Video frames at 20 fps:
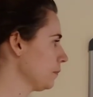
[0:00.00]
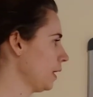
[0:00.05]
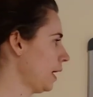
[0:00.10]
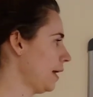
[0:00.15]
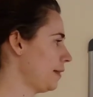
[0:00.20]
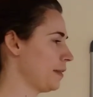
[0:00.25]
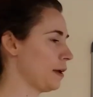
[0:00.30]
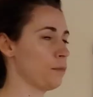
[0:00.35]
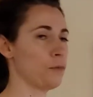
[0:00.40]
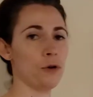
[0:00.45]

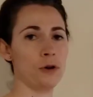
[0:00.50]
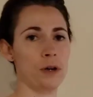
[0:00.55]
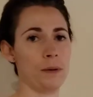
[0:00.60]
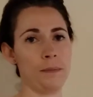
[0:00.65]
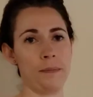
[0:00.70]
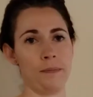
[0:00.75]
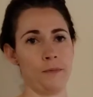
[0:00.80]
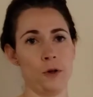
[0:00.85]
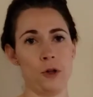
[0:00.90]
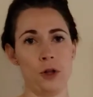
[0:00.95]
And then
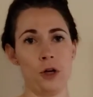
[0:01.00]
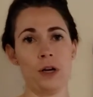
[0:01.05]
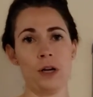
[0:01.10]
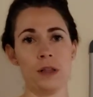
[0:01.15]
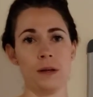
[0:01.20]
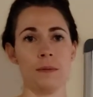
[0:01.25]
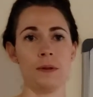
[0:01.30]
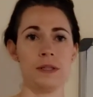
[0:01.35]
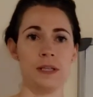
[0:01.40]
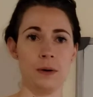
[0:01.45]
we'll look at
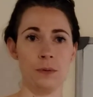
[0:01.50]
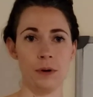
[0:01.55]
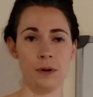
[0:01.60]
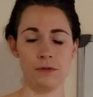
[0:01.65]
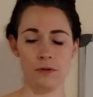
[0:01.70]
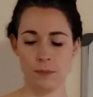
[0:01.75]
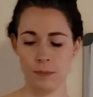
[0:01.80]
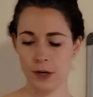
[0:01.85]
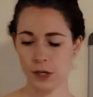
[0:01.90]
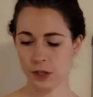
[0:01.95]
them and see what
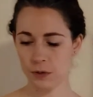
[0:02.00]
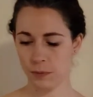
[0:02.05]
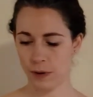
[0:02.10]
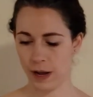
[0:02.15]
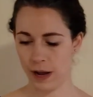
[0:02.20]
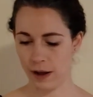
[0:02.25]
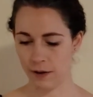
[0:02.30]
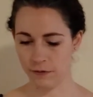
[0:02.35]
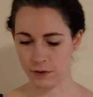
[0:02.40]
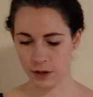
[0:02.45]
information we
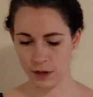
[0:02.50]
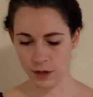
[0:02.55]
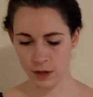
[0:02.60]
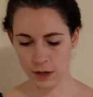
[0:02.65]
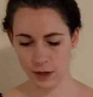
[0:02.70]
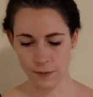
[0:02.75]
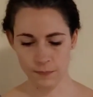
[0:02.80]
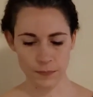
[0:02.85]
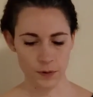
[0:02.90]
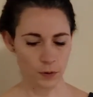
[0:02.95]
have.
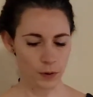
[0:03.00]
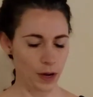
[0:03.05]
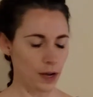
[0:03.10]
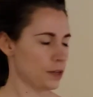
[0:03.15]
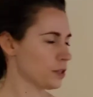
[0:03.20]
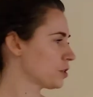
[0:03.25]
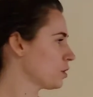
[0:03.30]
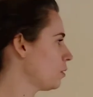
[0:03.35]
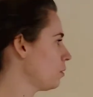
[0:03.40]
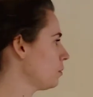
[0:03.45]
Okay,
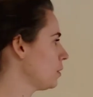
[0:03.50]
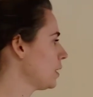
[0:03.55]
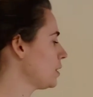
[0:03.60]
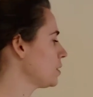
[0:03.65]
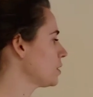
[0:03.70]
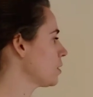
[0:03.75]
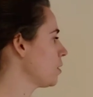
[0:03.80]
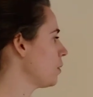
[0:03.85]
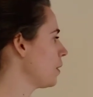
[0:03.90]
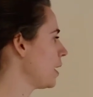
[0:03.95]
so
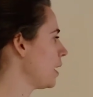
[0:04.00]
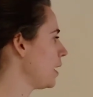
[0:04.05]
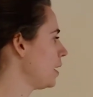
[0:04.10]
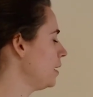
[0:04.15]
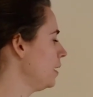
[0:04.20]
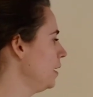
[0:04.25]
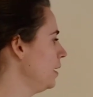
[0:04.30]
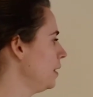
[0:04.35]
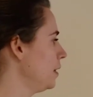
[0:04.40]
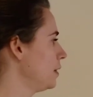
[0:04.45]
let's go ahead.
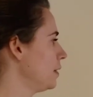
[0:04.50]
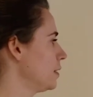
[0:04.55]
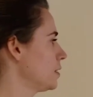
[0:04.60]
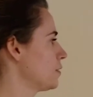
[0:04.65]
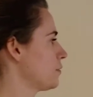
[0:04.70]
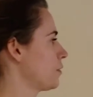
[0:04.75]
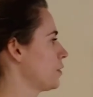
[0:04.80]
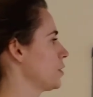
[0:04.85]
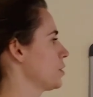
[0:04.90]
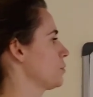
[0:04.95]
This
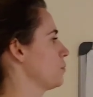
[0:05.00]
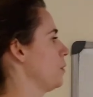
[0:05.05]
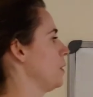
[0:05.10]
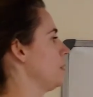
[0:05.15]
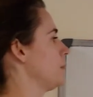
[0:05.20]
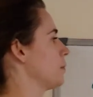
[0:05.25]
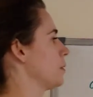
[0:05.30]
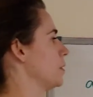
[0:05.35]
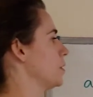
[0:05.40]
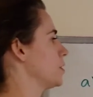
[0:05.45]
first one,
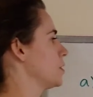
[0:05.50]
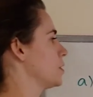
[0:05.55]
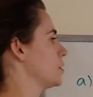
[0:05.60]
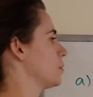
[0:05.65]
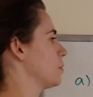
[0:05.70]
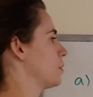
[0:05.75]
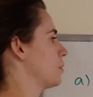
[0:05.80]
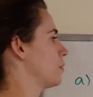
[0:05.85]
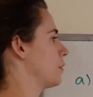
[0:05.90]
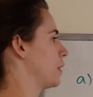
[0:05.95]
I'm going to just do
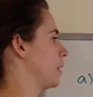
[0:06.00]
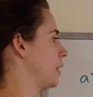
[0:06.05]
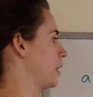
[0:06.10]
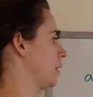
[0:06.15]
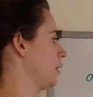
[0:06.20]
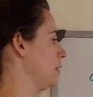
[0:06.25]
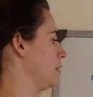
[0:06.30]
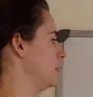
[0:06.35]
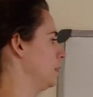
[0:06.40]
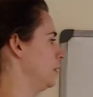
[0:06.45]
it over here.